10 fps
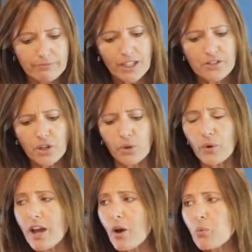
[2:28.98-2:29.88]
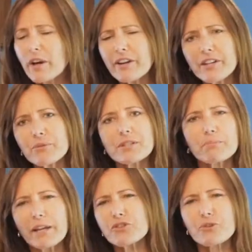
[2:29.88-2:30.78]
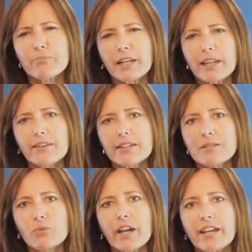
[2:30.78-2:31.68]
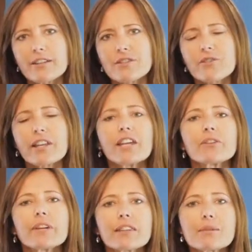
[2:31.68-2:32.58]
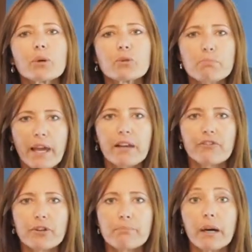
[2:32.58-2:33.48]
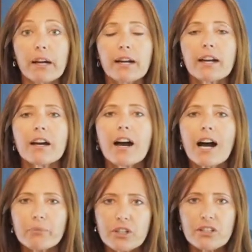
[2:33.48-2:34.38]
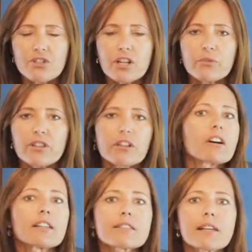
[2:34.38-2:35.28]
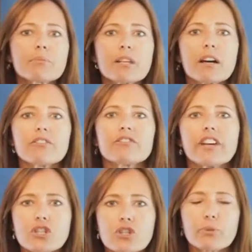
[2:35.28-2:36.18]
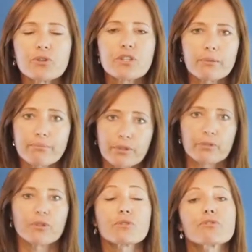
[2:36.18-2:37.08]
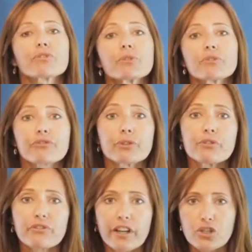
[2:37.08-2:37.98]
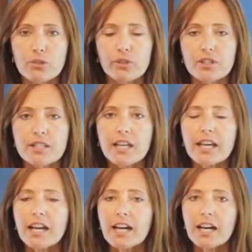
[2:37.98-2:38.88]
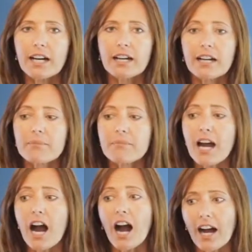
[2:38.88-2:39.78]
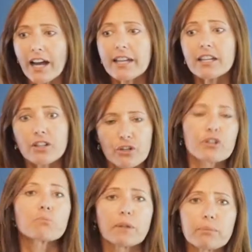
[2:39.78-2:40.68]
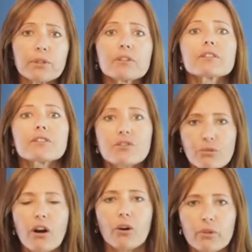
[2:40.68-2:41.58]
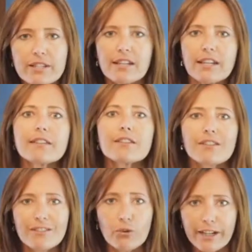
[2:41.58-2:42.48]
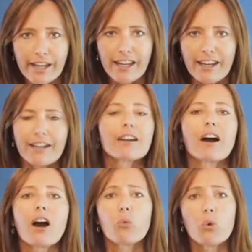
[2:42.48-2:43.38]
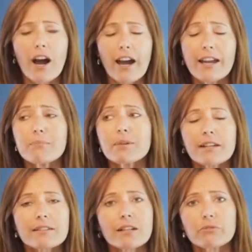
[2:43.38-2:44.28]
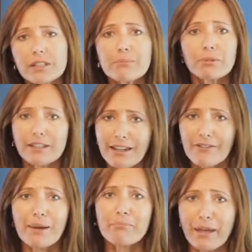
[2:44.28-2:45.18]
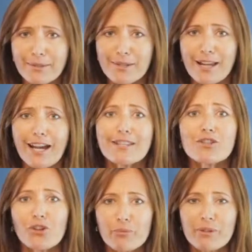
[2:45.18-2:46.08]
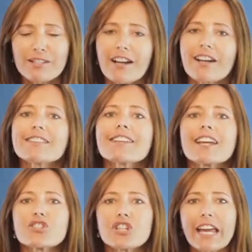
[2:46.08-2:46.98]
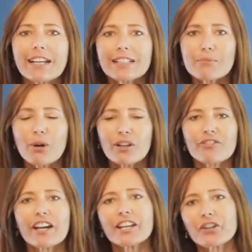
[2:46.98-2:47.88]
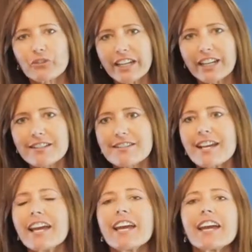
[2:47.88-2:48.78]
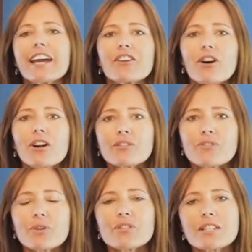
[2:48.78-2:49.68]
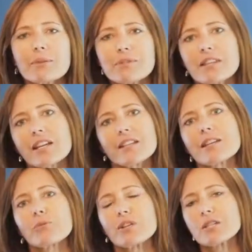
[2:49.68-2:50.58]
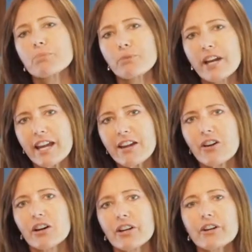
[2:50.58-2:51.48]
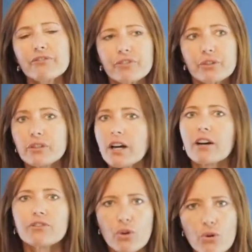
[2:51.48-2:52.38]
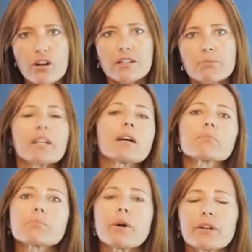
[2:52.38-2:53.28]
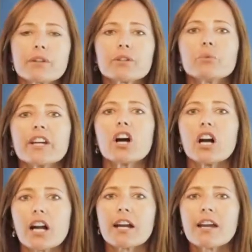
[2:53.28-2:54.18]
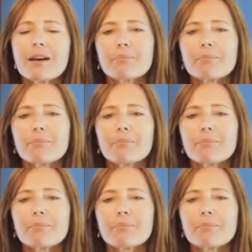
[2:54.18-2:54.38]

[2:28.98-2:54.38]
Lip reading: So where do you spend your money in this way so that you get the most bang for your buck? I'm going to start with the concept of vegetables and produce, fruit and vegetables. I encourage people to always eat organic. Why? Because I really believe that pesticides and herbicides and genetically modified ingredients and all of those types of things that we spray on our food, of course, becomes part of who we are.